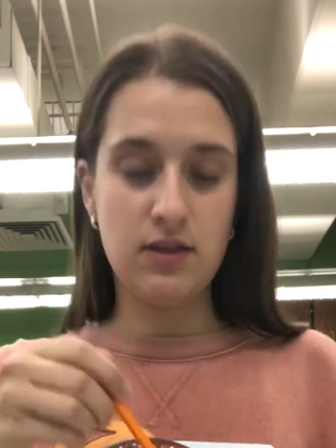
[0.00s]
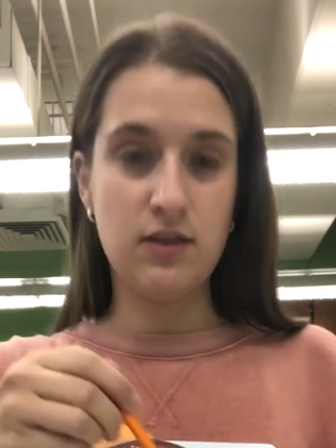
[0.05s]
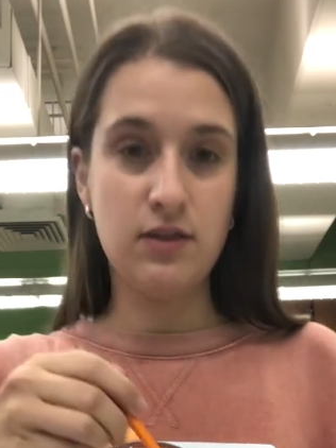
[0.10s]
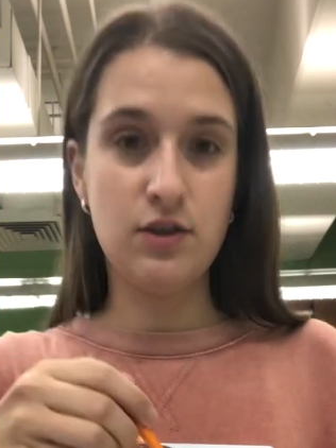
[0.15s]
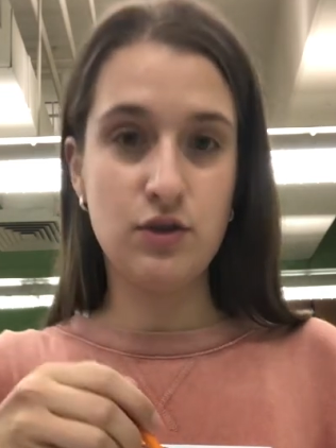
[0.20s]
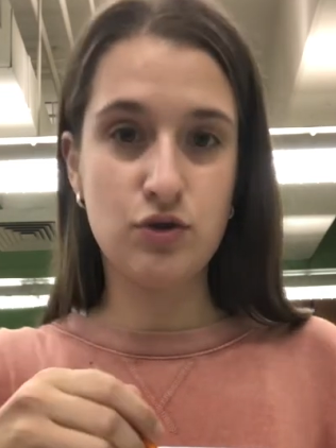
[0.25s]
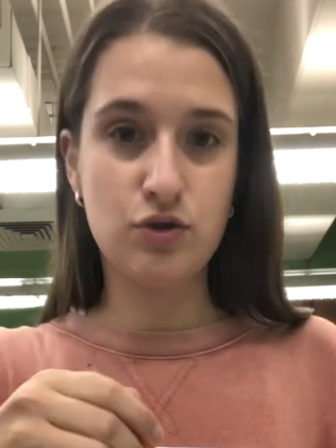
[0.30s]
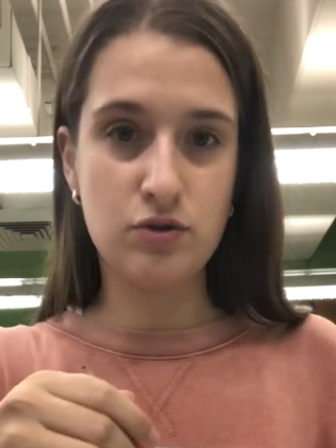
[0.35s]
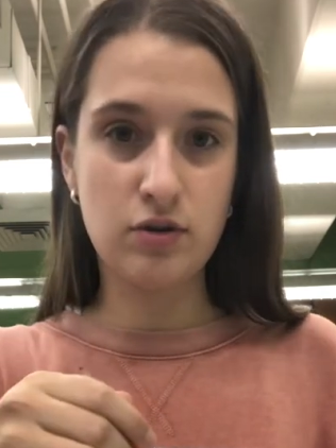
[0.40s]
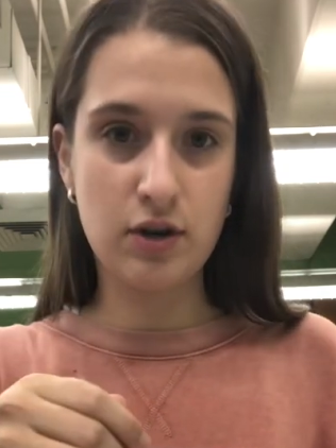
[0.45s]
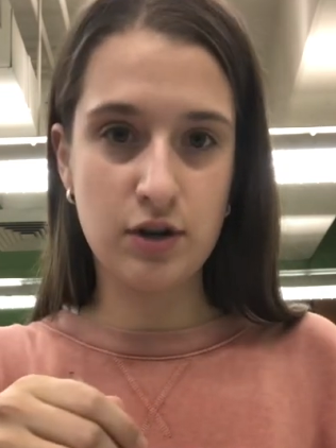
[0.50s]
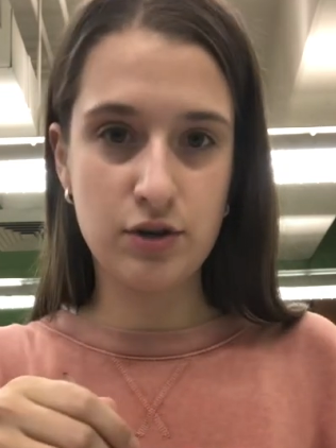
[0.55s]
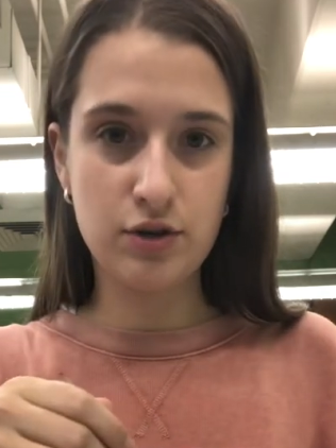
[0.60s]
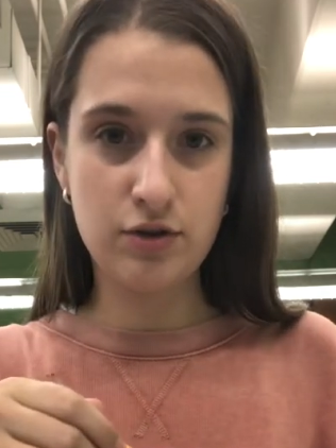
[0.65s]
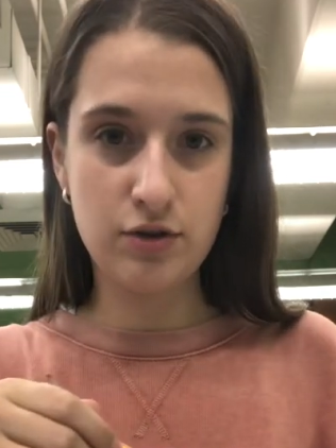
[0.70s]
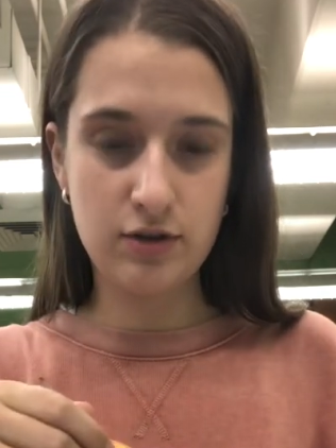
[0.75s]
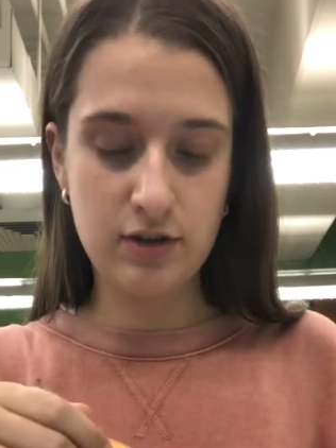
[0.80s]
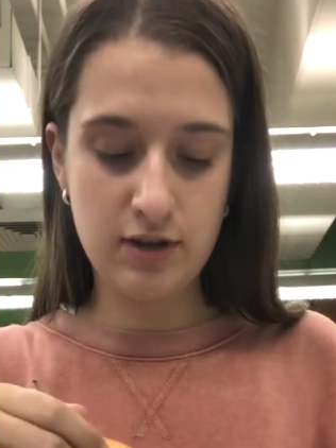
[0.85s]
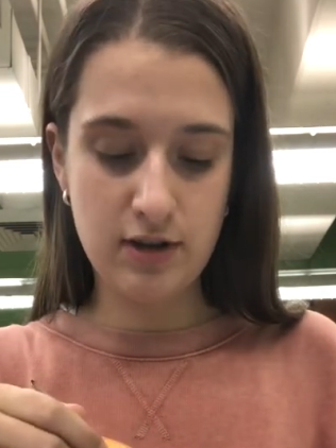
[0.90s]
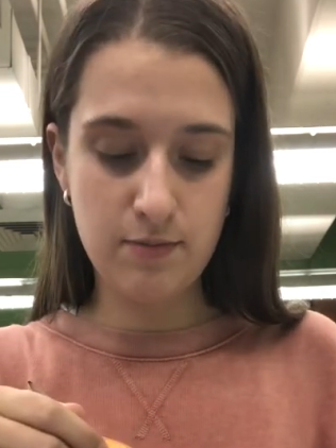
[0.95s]
the
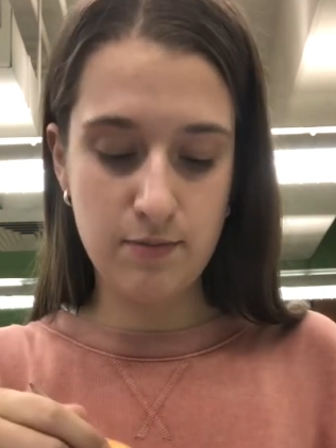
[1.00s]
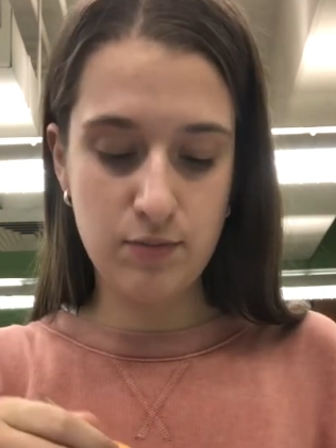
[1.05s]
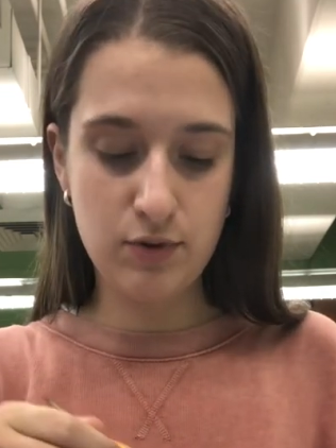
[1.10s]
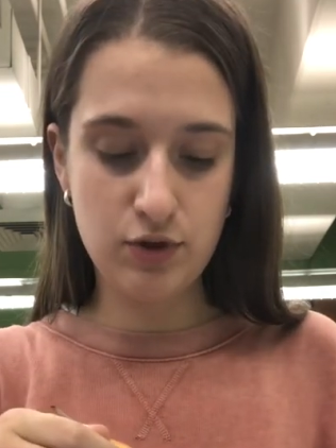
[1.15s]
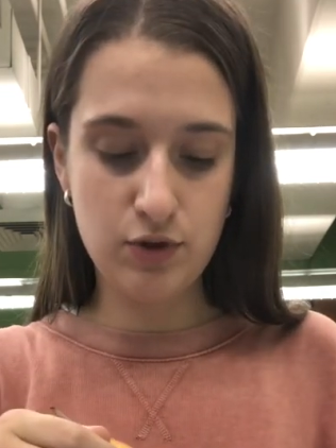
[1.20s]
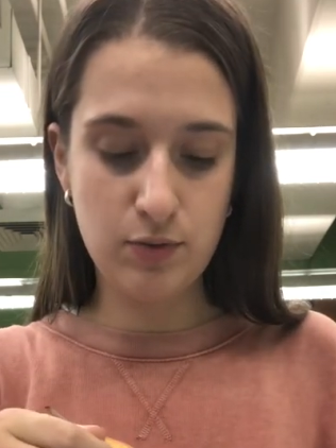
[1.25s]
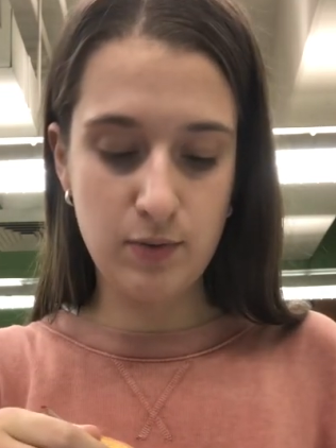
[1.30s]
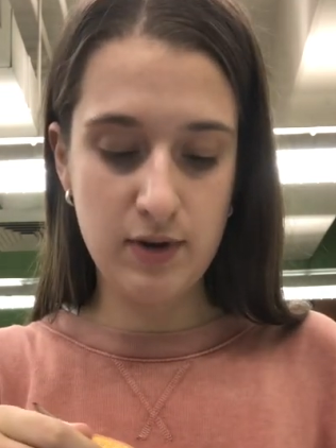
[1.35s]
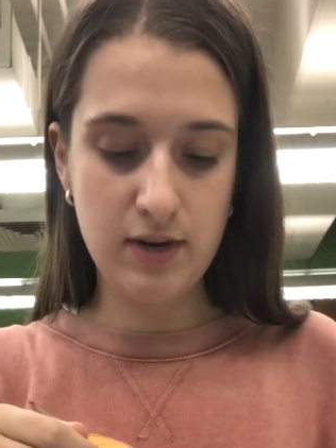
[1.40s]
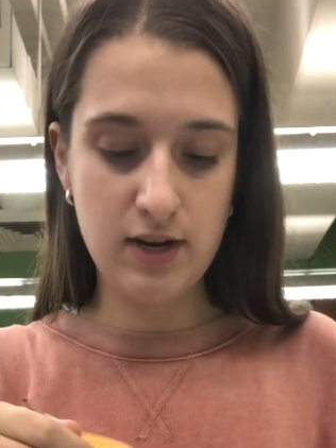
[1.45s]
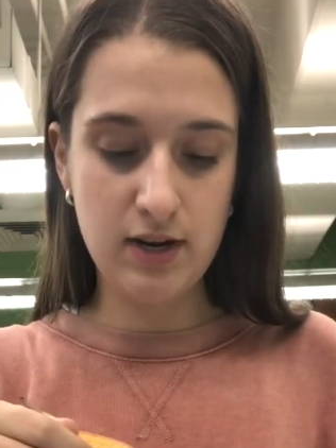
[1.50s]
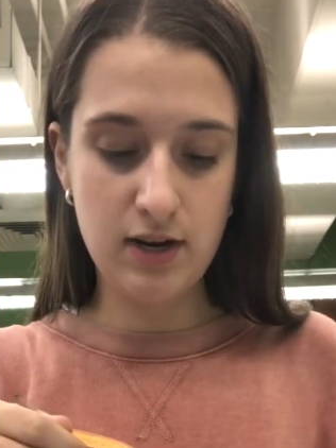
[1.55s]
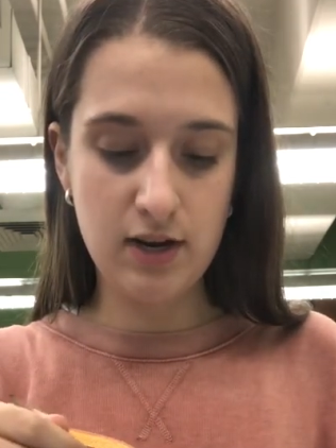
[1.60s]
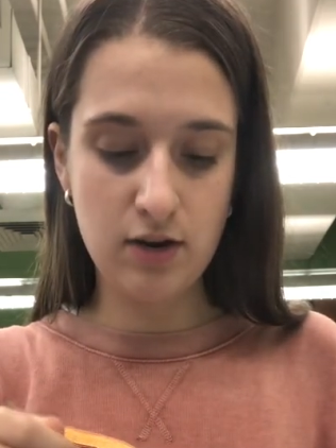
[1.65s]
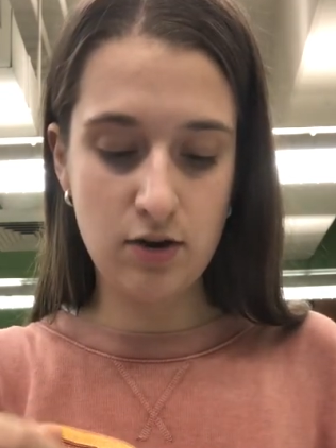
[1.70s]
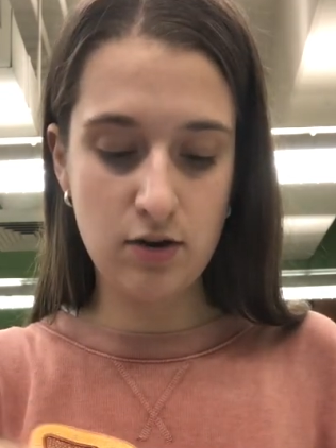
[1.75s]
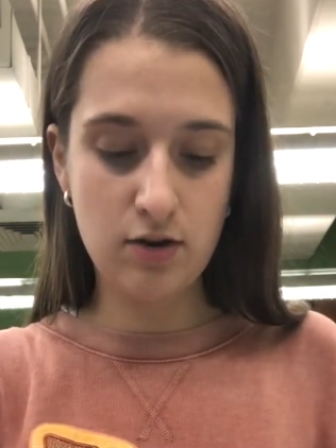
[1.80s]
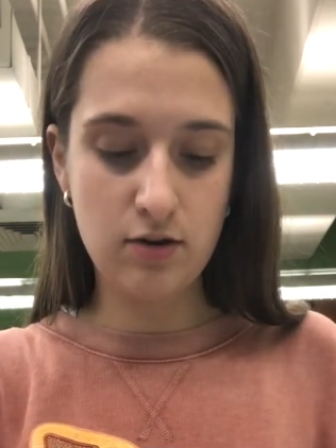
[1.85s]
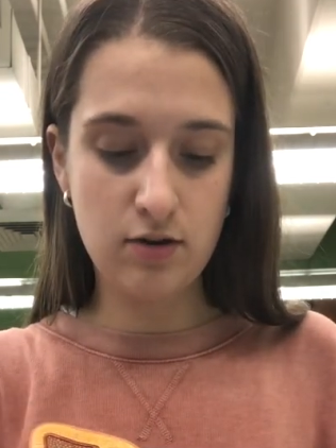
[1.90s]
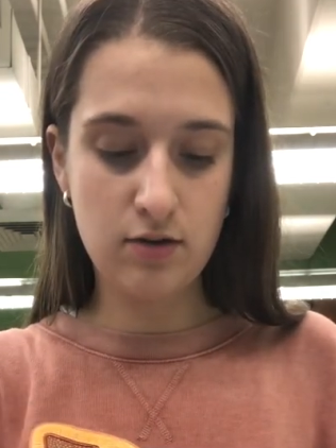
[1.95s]
structures in between
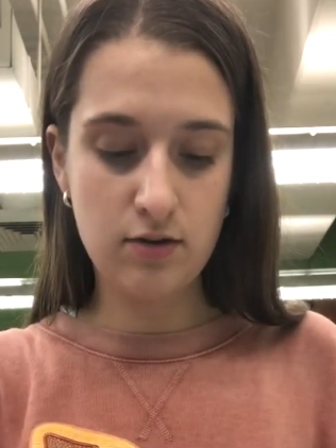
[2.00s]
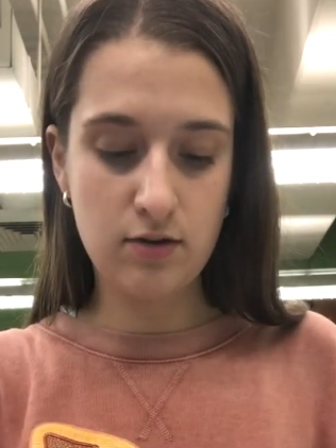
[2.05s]
here.